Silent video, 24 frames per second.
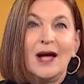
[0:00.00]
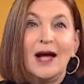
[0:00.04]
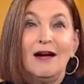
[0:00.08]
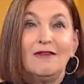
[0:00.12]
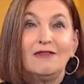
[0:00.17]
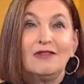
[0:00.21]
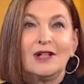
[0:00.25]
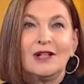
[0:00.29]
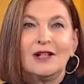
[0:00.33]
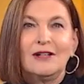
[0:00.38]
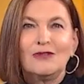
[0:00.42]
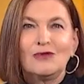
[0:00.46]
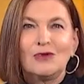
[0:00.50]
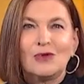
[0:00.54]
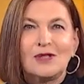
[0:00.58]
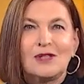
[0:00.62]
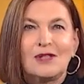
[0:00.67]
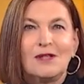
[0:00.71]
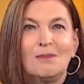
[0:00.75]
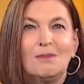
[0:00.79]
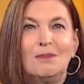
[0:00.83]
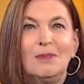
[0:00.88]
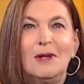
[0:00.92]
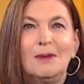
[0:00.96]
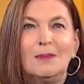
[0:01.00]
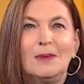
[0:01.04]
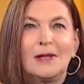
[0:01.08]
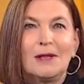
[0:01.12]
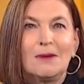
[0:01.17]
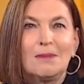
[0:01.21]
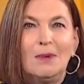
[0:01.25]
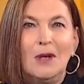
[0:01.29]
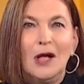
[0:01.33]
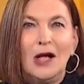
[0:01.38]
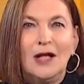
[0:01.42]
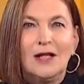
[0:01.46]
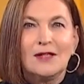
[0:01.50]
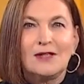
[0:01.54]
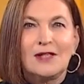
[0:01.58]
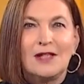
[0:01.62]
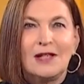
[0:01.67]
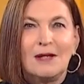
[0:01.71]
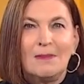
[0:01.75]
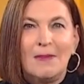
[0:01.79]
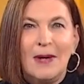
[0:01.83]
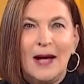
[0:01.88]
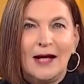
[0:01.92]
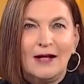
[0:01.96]
avid interest in public
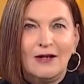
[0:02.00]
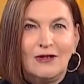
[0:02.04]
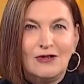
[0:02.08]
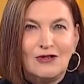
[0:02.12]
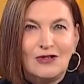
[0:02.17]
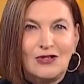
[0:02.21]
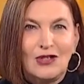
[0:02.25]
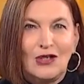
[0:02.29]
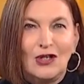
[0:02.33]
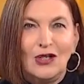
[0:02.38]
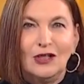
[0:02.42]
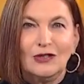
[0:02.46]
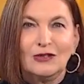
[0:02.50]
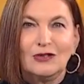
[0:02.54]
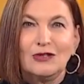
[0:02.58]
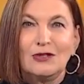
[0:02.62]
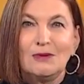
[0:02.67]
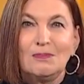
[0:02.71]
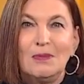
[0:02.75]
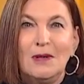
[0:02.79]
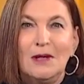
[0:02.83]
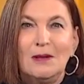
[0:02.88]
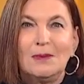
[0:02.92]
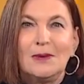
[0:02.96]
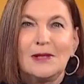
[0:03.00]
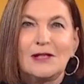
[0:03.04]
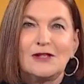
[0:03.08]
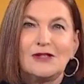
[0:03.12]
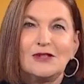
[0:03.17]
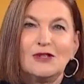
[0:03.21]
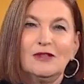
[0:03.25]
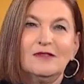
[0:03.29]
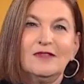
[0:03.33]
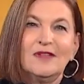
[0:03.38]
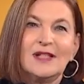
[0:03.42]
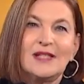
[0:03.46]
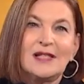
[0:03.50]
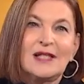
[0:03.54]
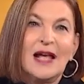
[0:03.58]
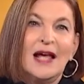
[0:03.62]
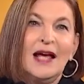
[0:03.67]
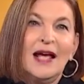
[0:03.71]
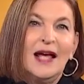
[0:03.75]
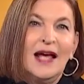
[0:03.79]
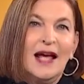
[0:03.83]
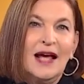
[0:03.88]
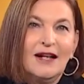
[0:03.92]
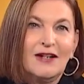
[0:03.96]
policy matters called her to public service
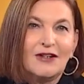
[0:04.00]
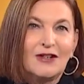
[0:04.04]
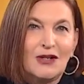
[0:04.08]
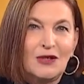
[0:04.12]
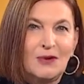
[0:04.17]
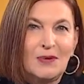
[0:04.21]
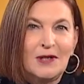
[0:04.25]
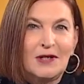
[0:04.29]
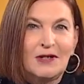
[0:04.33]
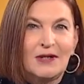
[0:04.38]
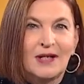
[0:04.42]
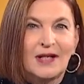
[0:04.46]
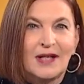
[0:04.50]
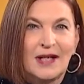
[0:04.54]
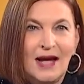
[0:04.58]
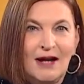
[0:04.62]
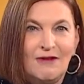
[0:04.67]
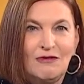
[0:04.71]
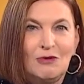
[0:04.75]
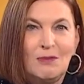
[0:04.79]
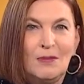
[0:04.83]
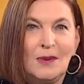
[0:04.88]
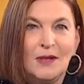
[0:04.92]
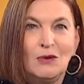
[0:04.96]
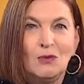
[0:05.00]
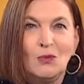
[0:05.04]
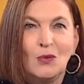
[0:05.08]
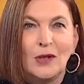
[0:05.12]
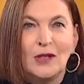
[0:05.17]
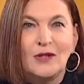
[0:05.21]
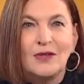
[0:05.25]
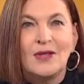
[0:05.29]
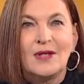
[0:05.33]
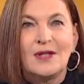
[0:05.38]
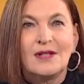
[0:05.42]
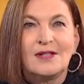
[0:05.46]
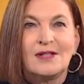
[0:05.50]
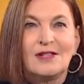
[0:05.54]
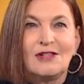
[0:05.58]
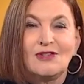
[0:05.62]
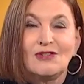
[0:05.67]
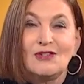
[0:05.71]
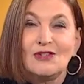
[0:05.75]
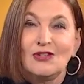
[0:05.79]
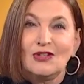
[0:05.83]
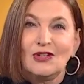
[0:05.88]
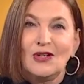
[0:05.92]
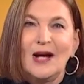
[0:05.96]
and a career in government where the
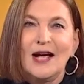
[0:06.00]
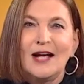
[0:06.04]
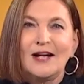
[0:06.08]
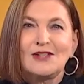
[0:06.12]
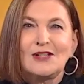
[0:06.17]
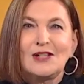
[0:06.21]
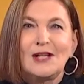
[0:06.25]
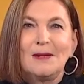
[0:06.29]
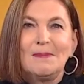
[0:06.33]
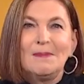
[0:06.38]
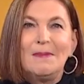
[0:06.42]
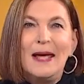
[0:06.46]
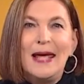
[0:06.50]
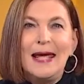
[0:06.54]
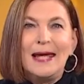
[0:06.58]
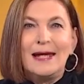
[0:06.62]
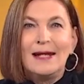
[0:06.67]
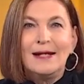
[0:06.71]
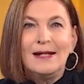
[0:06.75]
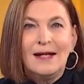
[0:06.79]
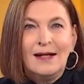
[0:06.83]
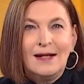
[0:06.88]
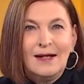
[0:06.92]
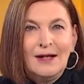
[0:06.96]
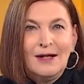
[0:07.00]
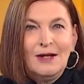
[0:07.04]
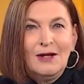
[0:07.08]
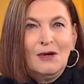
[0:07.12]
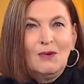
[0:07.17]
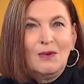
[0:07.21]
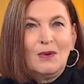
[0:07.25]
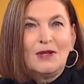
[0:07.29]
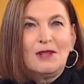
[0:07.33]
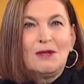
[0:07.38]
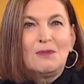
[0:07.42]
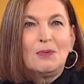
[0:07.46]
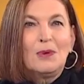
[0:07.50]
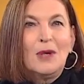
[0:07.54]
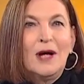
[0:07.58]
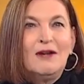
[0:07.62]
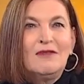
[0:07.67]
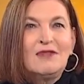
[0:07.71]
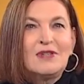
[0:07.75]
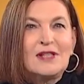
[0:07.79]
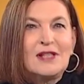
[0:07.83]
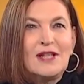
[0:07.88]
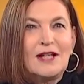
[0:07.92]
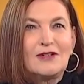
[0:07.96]
decisions are actually made. When the
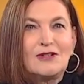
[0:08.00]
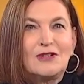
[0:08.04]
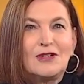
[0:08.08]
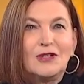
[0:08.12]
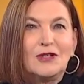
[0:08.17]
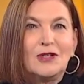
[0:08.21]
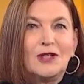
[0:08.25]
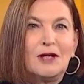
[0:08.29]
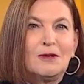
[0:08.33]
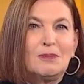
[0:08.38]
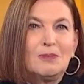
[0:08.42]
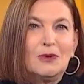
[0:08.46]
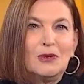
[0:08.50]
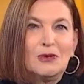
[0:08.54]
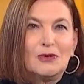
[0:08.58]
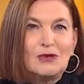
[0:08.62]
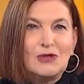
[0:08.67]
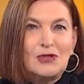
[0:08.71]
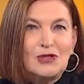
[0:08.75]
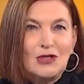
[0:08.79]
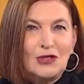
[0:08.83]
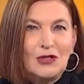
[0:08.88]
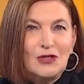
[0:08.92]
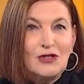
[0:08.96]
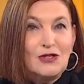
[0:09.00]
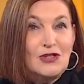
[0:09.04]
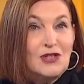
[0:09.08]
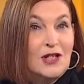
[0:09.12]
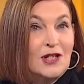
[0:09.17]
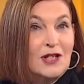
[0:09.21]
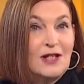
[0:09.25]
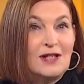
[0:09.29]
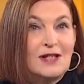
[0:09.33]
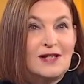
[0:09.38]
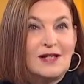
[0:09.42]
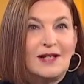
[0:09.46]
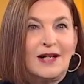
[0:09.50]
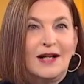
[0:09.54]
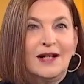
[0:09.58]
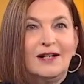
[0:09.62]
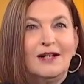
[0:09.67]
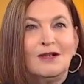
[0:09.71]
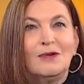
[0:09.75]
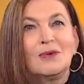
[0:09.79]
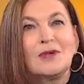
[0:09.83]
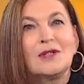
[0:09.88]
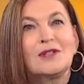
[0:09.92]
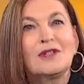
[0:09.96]
private sector approached her, she
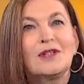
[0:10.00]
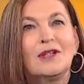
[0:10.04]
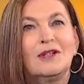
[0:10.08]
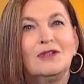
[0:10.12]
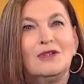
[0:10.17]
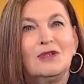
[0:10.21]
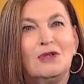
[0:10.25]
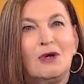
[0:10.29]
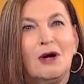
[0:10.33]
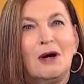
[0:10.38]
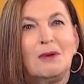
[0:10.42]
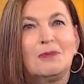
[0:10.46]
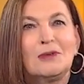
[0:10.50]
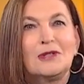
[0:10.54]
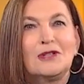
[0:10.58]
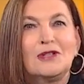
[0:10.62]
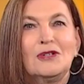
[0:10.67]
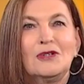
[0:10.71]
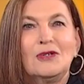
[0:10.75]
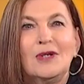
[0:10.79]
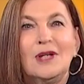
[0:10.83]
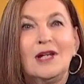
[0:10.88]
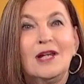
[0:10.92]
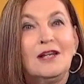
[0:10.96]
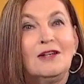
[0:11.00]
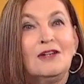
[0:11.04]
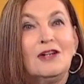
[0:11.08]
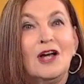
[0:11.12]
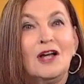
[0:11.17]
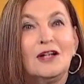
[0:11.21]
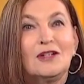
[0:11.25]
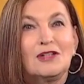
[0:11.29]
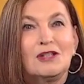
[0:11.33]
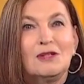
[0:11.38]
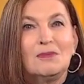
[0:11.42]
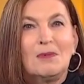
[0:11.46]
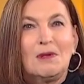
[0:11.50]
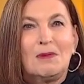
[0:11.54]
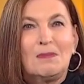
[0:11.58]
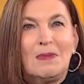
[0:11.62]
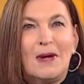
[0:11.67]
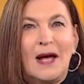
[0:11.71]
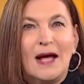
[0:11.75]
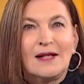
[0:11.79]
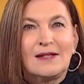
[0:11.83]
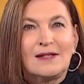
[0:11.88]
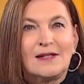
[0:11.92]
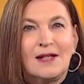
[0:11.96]
decided it was a new opportunity not to be
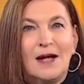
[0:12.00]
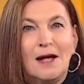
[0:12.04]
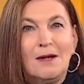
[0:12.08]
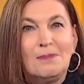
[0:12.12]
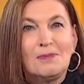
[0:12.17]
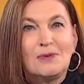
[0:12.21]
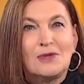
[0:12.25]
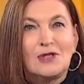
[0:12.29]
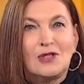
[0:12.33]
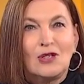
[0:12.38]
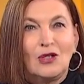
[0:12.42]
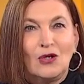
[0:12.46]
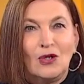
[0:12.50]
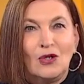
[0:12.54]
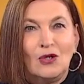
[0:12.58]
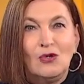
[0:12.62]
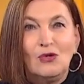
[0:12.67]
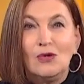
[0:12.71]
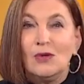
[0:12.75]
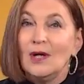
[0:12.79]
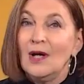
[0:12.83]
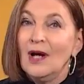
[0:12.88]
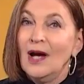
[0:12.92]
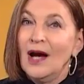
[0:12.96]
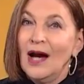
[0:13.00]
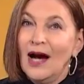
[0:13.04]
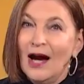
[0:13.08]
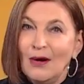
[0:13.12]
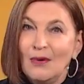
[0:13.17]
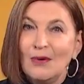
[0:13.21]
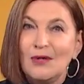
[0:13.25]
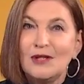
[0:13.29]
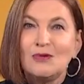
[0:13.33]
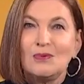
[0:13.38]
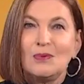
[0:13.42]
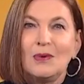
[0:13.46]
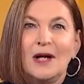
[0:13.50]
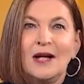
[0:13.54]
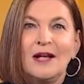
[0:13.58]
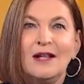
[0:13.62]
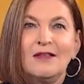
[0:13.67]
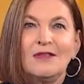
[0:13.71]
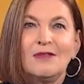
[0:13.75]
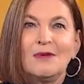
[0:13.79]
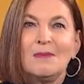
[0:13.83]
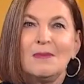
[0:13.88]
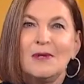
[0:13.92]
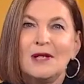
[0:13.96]
passed up. So, how is
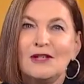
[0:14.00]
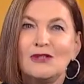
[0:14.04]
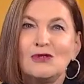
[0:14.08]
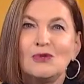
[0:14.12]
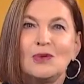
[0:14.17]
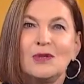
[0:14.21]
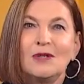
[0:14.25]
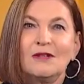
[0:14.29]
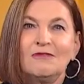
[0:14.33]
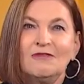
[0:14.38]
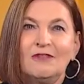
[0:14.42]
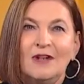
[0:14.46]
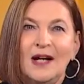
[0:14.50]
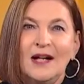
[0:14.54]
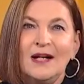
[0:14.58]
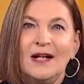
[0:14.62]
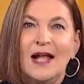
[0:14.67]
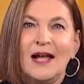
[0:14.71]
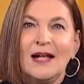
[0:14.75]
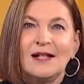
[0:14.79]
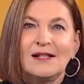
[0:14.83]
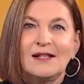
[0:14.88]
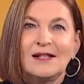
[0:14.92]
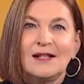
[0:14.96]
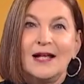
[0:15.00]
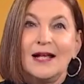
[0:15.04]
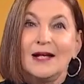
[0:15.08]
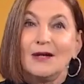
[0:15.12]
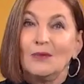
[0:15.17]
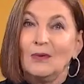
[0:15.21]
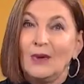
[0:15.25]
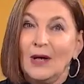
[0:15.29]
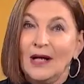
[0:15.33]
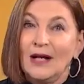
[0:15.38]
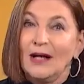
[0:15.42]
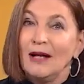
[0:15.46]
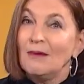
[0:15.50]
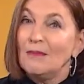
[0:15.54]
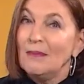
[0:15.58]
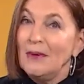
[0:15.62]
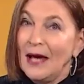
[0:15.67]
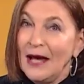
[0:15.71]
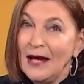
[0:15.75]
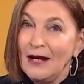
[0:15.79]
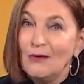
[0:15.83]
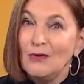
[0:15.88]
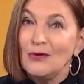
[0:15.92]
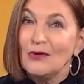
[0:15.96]
running the Ministry of Finance like running a
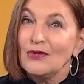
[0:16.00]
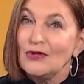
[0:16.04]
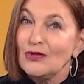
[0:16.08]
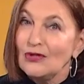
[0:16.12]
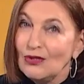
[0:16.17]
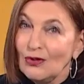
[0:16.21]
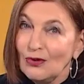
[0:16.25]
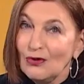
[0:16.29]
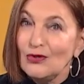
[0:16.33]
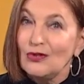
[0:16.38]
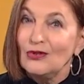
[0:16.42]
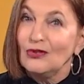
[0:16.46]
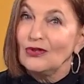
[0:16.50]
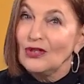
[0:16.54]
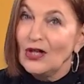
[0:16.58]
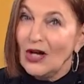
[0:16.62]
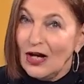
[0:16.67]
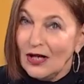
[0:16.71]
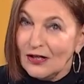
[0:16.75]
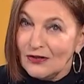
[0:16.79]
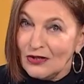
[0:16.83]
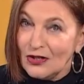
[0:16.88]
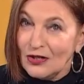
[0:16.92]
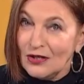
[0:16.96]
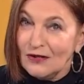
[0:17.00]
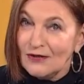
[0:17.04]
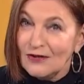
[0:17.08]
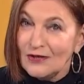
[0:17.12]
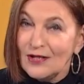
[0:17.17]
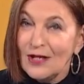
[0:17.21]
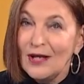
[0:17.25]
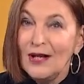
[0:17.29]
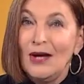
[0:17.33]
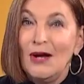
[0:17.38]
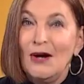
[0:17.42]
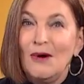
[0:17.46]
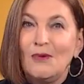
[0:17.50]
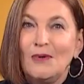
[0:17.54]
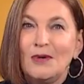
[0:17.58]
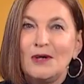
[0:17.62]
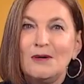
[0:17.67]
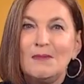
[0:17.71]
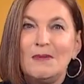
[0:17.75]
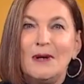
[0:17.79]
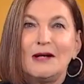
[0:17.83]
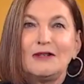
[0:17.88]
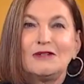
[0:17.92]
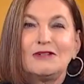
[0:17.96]
bank with a social conscience? We're
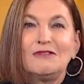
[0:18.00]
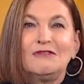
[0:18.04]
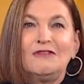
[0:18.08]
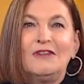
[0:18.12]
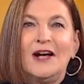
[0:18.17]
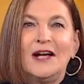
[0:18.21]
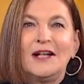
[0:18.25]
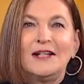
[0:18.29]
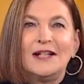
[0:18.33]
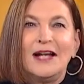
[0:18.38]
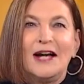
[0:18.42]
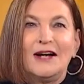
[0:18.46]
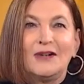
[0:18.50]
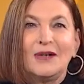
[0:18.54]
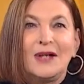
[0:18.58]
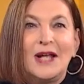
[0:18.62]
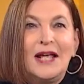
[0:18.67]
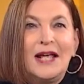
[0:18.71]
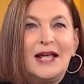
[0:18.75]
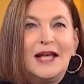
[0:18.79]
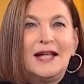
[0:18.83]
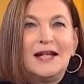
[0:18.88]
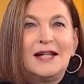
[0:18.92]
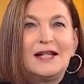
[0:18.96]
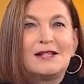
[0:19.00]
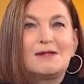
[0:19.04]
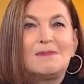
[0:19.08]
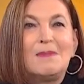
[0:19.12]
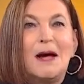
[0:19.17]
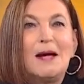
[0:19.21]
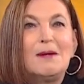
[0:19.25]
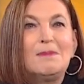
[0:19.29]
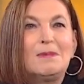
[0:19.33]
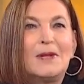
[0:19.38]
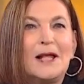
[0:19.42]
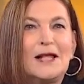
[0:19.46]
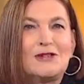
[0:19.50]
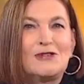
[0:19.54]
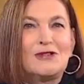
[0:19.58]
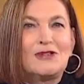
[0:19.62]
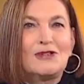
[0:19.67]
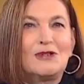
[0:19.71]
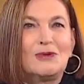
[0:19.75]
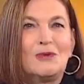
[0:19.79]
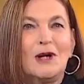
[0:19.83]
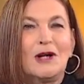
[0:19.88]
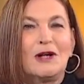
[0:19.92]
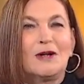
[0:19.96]
about to find out. It is my pleasure
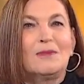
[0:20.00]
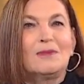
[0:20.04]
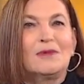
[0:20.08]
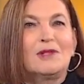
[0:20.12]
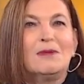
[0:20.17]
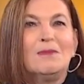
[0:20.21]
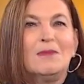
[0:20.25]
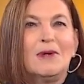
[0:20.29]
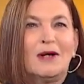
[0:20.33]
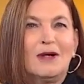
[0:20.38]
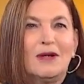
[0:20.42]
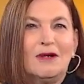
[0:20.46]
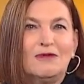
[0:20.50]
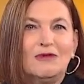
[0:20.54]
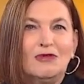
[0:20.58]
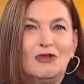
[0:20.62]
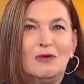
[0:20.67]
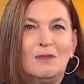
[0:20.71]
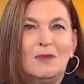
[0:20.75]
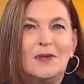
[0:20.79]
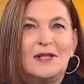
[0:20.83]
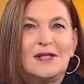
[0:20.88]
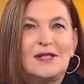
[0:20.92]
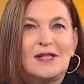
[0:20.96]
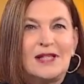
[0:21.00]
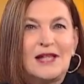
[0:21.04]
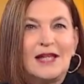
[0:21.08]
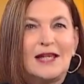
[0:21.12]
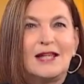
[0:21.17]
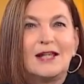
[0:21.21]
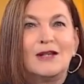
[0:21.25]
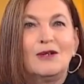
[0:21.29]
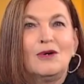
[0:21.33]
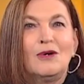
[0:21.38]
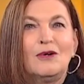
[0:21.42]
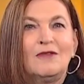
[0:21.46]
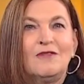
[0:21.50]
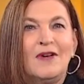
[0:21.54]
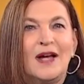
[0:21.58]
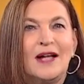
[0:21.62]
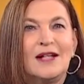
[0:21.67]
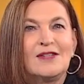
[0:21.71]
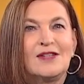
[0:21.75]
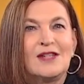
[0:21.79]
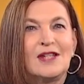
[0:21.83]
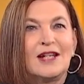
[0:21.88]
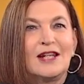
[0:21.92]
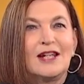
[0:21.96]
to welcome Tamara Vrooman, CEO of
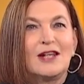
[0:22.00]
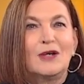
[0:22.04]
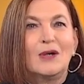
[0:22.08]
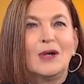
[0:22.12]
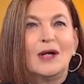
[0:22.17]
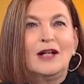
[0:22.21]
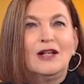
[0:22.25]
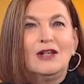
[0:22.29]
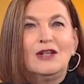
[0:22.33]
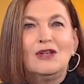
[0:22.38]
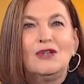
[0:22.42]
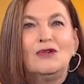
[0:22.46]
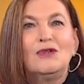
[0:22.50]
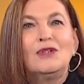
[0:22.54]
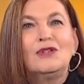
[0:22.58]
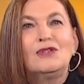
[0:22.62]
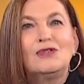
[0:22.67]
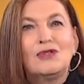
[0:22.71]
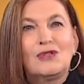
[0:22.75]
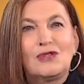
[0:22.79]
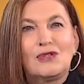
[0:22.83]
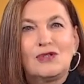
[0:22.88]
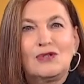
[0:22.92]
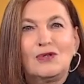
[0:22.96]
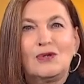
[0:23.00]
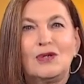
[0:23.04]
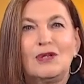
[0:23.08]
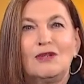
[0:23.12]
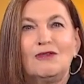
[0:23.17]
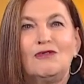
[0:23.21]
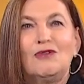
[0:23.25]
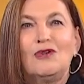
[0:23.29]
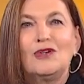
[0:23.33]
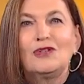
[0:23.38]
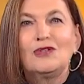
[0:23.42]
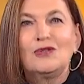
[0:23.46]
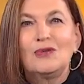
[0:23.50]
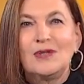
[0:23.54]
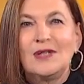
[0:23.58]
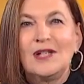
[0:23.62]
VanCity Credit Union, to Studio 4 to